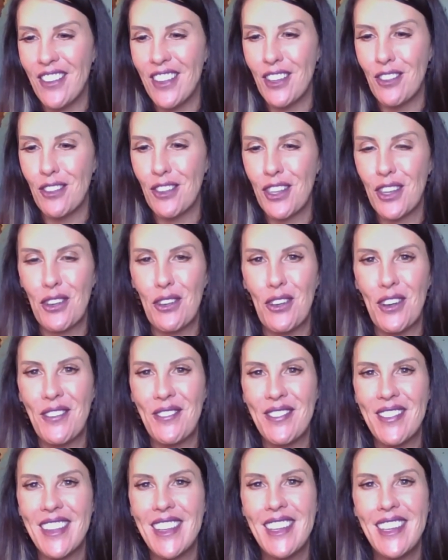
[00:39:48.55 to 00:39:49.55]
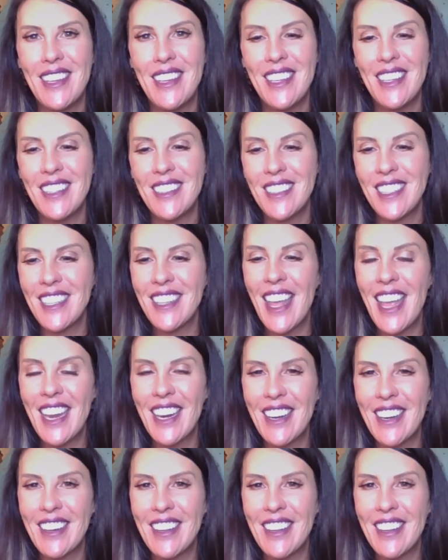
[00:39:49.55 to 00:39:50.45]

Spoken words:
They're really cool. See you later.